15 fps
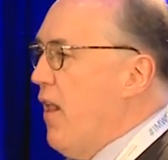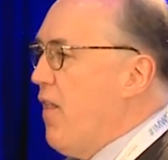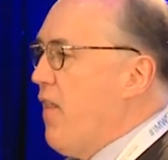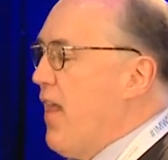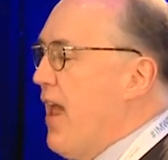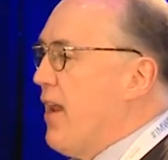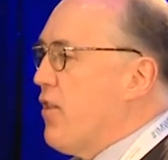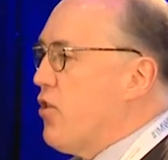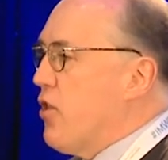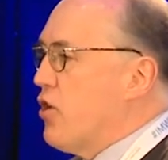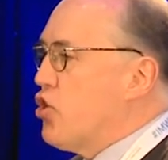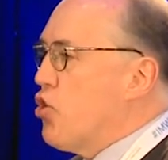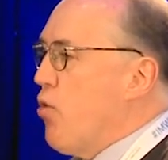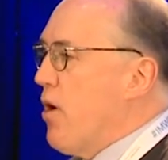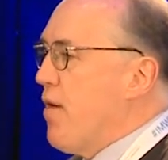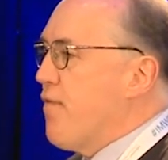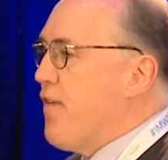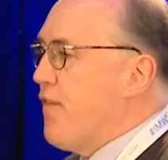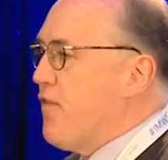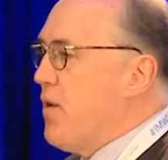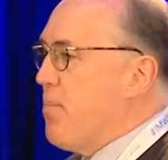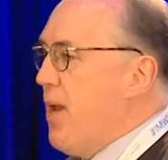that the
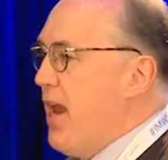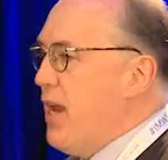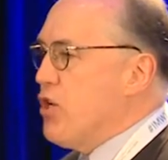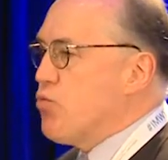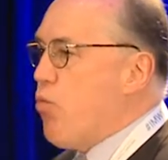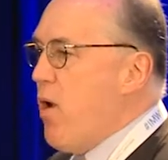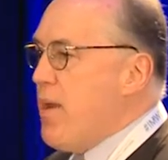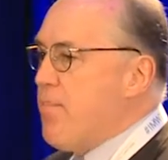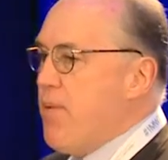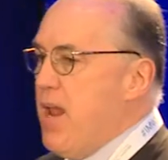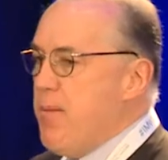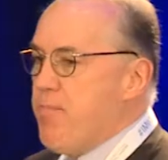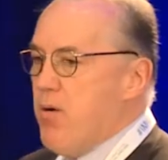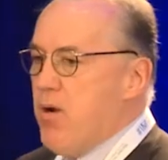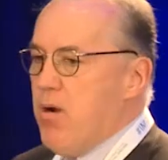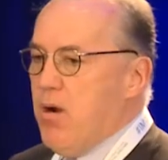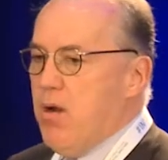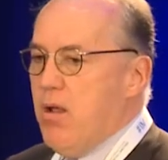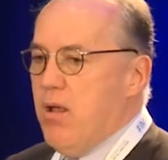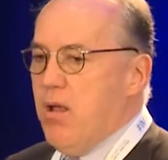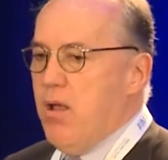250 page white paper